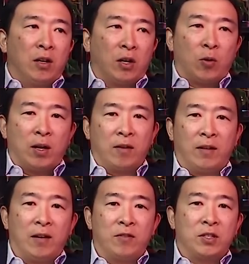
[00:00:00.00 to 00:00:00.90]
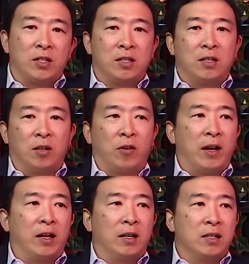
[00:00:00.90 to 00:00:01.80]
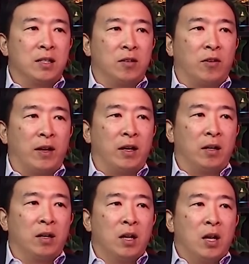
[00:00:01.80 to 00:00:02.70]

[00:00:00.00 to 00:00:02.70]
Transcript: our quality of life is just degrading and disintegrating,